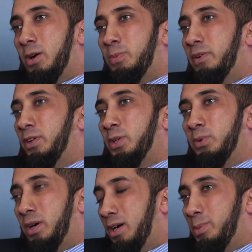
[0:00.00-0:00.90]
how perfect
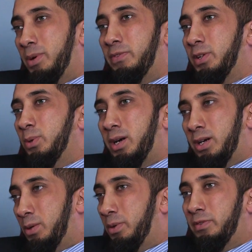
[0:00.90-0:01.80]
you are, how perfect you
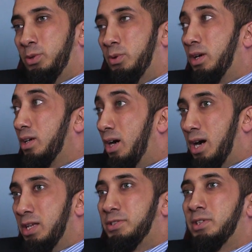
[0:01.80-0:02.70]
are, how perfect you are,
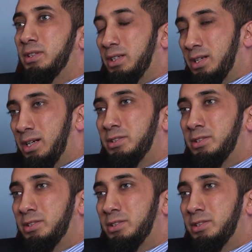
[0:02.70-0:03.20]
constantly